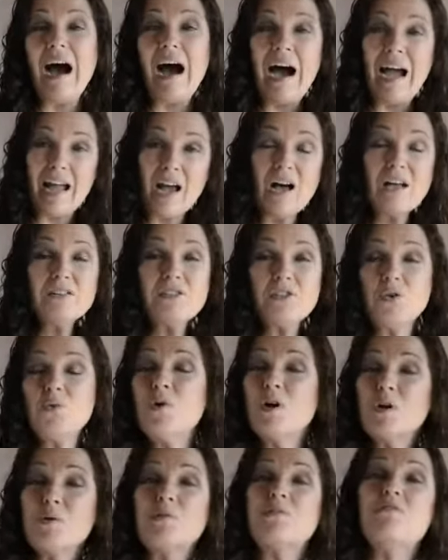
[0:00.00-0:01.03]
I also
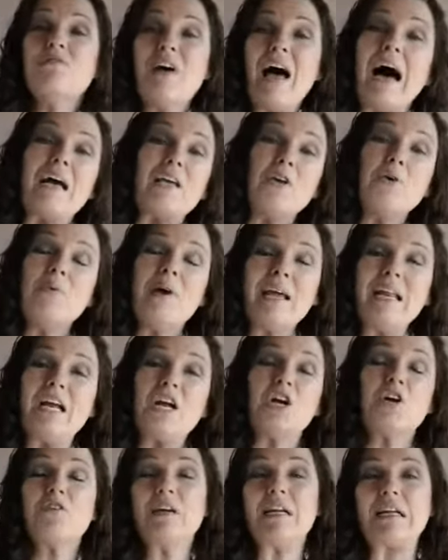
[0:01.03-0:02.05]
want to evaluate
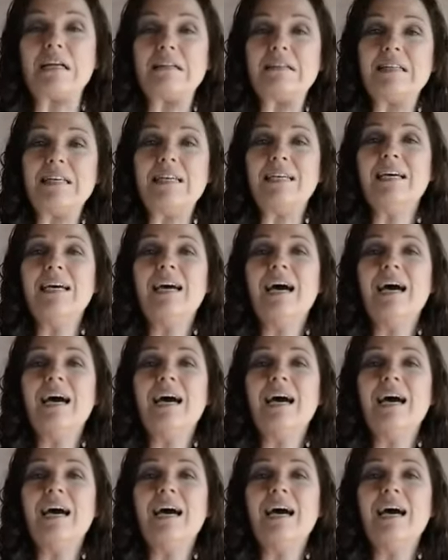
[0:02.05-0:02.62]
it critically.